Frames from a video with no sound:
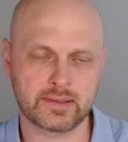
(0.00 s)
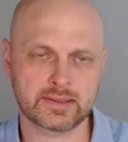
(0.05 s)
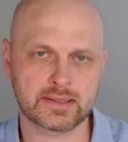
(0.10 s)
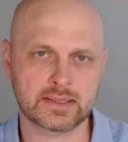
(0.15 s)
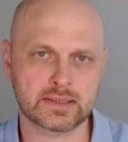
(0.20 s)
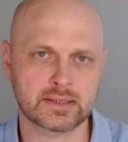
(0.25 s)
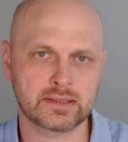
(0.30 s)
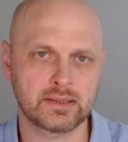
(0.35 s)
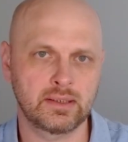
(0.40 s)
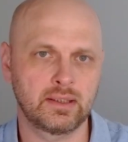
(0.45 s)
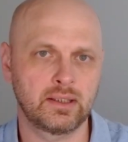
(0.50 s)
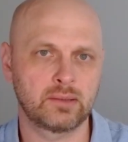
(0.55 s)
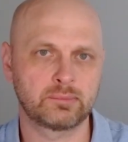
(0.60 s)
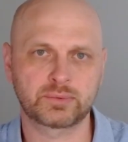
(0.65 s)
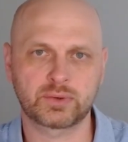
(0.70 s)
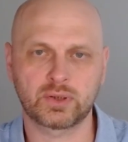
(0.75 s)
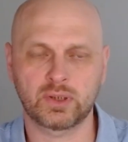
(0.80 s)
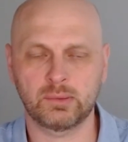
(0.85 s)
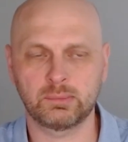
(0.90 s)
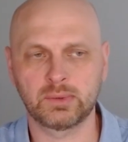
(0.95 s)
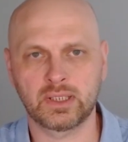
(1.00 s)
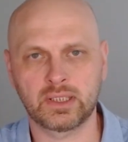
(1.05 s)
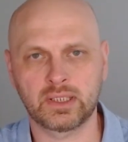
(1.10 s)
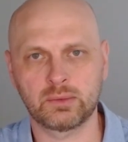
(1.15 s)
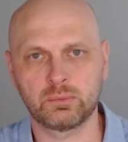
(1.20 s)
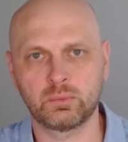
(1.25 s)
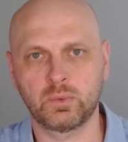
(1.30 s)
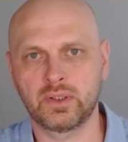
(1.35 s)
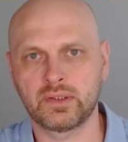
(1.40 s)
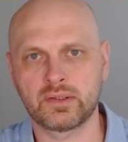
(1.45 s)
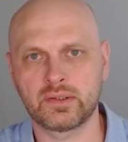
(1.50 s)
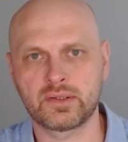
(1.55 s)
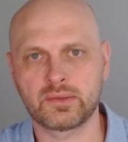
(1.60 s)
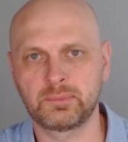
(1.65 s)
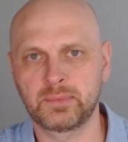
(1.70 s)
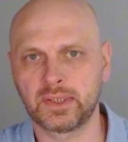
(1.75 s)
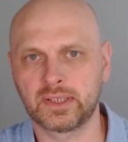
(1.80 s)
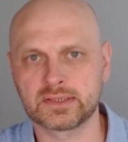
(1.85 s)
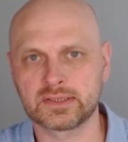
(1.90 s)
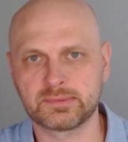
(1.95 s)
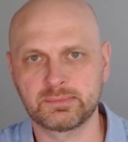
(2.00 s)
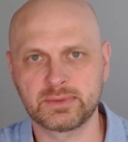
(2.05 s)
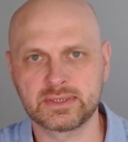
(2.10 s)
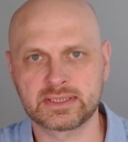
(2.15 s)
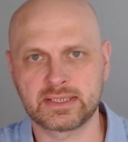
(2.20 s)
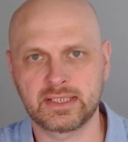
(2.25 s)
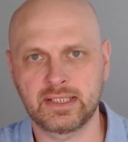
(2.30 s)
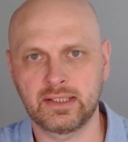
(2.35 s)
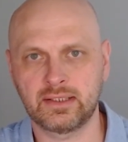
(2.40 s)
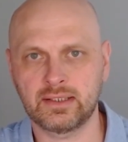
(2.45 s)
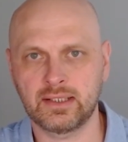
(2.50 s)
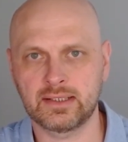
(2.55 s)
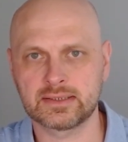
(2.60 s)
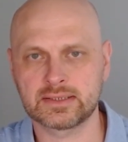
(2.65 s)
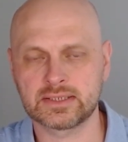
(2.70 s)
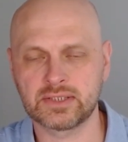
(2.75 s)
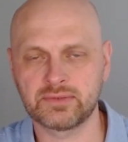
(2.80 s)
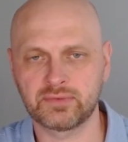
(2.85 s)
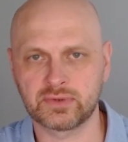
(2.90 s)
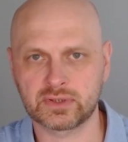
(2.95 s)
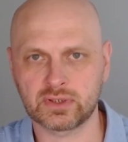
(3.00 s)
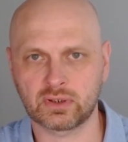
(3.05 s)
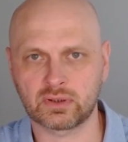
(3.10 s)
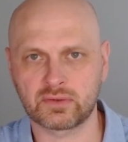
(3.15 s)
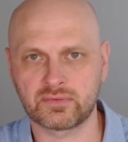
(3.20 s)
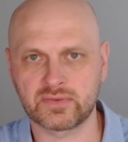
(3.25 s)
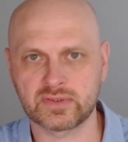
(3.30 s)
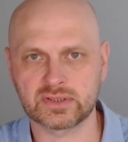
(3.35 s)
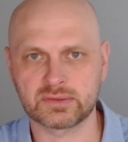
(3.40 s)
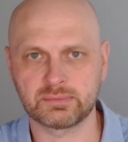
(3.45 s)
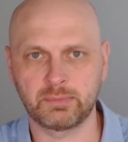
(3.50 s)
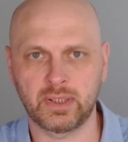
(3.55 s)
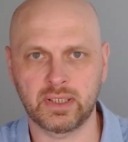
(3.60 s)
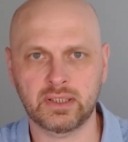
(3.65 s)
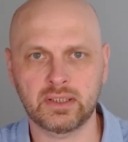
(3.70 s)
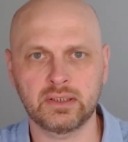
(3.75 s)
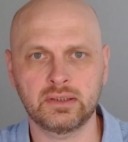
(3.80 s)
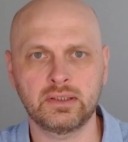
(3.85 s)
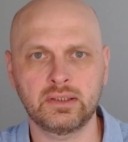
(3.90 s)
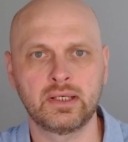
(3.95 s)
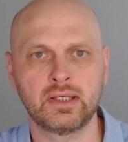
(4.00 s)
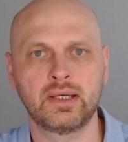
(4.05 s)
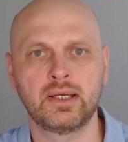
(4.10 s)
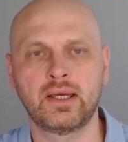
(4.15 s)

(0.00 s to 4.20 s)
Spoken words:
is probably one of the biggest mistake I see photographers making.